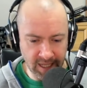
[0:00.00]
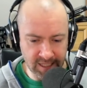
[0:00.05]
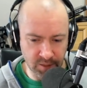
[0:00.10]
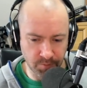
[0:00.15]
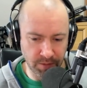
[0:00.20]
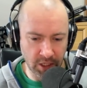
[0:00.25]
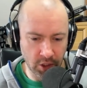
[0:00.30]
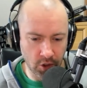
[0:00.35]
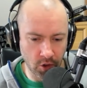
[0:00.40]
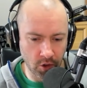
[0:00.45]
is
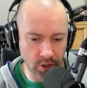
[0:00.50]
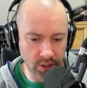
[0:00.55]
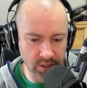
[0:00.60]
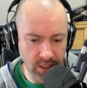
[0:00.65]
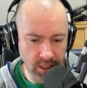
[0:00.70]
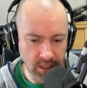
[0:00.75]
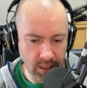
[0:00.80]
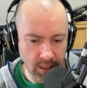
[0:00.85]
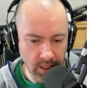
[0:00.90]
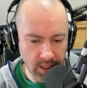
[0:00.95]

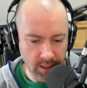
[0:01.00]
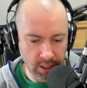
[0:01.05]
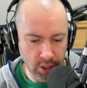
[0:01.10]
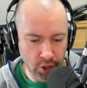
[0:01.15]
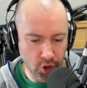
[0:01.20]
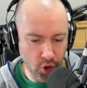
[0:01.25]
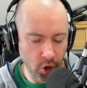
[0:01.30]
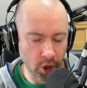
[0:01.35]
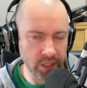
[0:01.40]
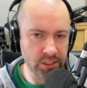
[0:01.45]
because the
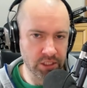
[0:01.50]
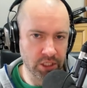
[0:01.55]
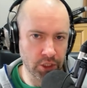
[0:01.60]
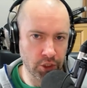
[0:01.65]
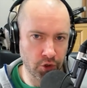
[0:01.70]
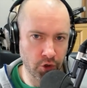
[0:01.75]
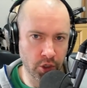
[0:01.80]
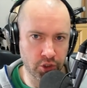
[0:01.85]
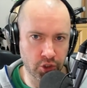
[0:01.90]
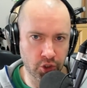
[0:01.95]
coins that
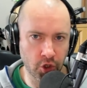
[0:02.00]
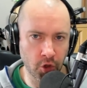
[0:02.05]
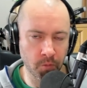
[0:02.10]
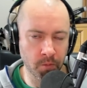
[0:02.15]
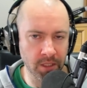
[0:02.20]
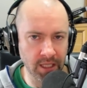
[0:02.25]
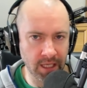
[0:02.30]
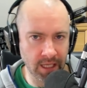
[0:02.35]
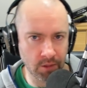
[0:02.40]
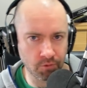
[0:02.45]
you
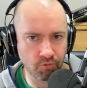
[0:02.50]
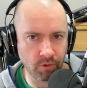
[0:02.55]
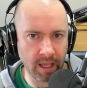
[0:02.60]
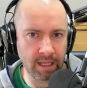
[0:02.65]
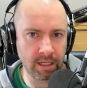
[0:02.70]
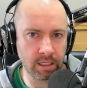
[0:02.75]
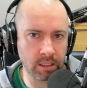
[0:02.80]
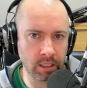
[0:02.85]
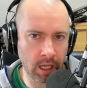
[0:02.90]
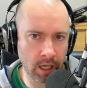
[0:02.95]
accumulate
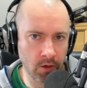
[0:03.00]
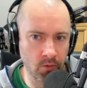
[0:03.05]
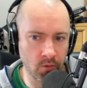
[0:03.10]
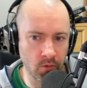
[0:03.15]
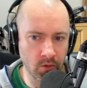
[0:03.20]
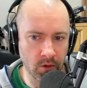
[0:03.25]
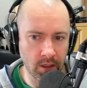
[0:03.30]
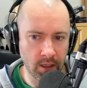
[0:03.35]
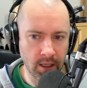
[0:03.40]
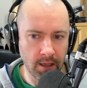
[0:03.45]
right now
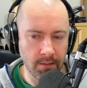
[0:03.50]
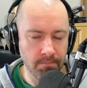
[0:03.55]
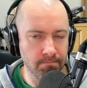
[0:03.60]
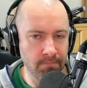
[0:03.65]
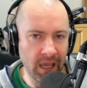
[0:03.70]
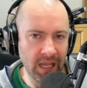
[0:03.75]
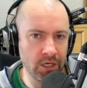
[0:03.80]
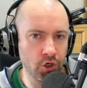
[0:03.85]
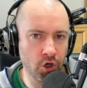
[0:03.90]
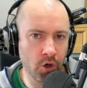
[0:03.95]

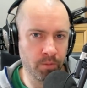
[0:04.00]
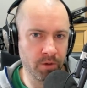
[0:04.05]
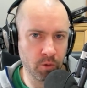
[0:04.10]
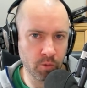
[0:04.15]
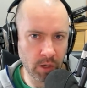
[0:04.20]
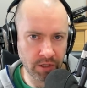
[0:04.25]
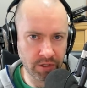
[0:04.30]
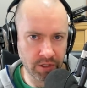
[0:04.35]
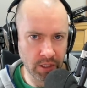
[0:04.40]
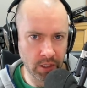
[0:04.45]
might not be
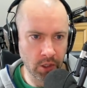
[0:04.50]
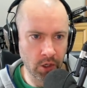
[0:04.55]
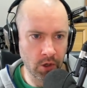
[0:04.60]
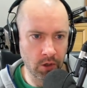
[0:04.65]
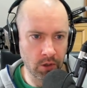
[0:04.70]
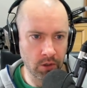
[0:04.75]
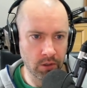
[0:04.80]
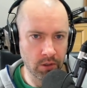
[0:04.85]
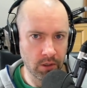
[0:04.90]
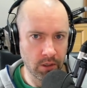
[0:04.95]
worth a
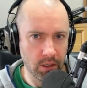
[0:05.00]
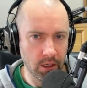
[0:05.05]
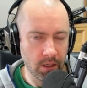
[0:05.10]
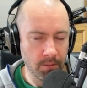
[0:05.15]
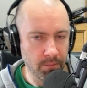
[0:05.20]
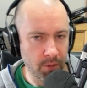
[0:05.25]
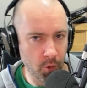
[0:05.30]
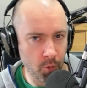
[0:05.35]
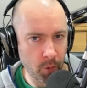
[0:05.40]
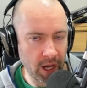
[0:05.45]
lot.
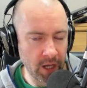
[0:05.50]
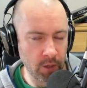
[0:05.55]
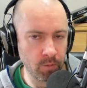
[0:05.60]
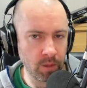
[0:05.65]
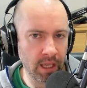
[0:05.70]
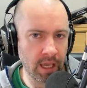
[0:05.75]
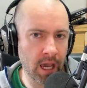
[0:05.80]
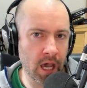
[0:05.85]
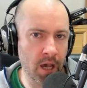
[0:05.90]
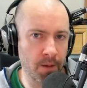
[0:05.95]
But when
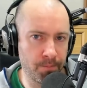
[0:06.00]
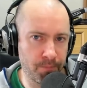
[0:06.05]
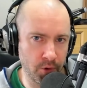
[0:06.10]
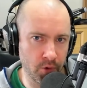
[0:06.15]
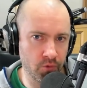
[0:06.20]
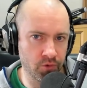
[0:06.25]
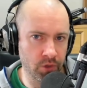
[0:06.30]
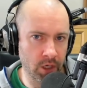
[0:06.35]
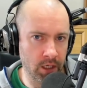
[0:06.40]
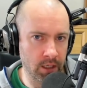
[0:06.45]
we hit a
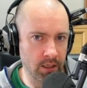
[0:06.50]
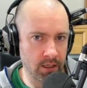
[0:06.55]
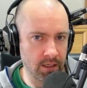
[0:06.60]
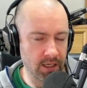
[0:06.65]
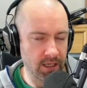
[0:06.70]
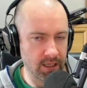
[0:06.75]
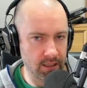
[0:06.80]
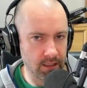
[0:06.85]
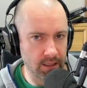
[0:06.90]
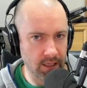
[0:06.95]
bull run,
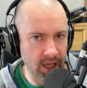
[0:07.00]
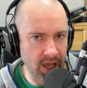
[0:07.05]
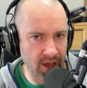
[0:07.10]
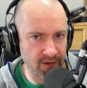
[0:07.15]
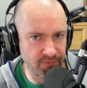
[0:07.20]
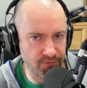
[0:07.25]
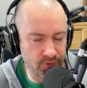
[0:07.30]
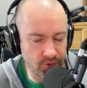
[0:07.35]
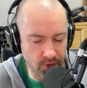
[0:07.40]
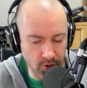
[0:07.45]

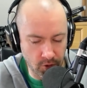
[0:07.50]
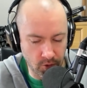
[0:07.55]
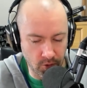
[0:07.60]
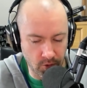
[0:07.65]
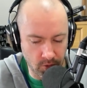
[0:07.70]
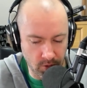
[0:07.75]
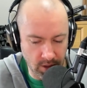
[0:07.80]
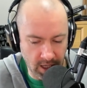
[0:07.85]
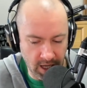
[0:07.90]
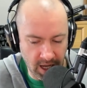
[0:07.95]
if
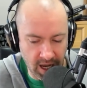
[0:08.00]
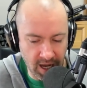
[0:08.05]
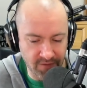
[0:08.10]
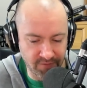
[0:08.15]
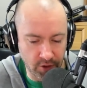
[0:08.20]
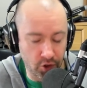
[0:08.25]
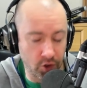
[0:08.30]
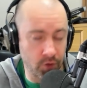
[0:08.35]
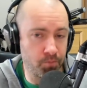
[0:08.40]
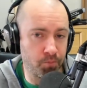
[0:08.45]
you
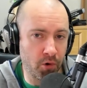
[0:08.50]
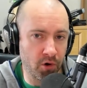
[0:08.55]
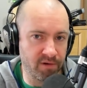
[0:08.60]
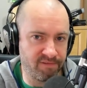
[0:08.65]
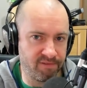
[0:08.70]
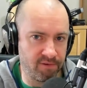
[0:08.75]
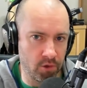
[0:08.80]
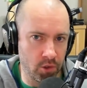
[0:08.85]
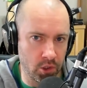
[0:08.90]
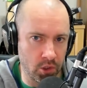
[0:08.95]
have a good
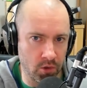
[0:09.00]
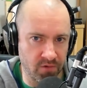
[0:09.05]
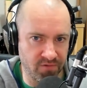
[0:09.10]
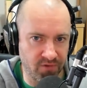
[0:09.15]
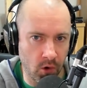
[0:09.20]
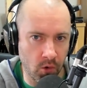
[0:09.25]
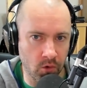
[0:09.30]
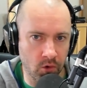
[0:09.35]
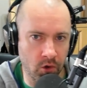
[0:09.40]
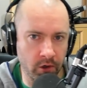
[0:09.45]
portfolio of
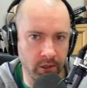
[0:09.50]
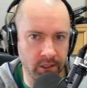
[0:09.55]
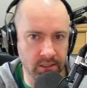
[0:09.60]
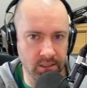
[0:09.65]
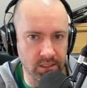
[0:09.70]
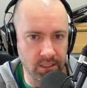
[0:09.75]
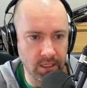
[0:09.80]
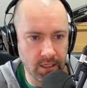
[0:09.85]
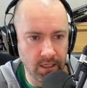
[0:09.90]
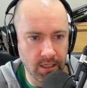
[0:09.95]

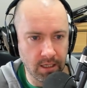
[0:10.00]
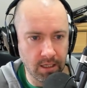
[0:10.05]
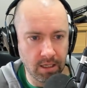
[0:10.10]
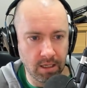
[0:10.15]
altcoins,